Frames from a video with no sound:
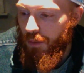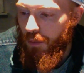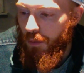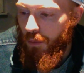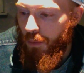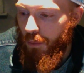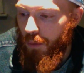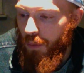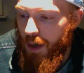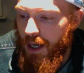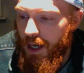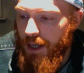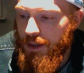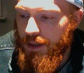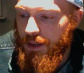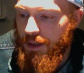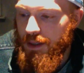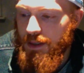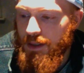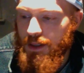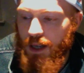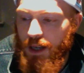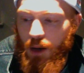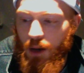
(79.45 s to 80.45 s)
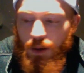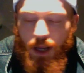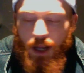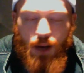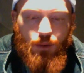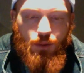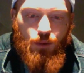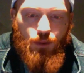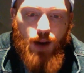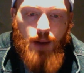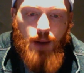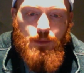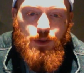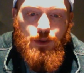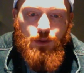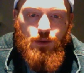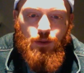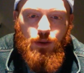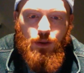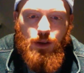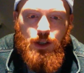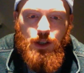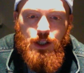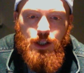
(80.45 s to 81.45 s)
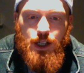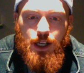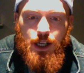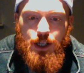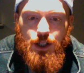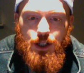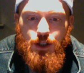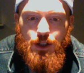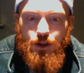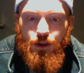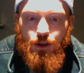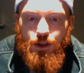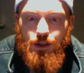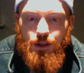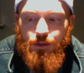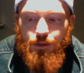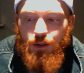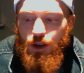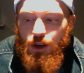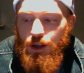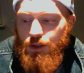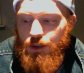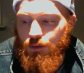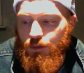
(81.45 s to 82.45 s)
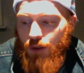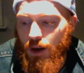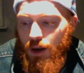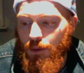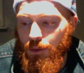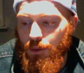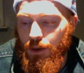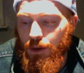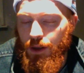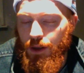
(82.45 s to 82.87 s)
Why does it sound like Raptor wrote JShort's first round?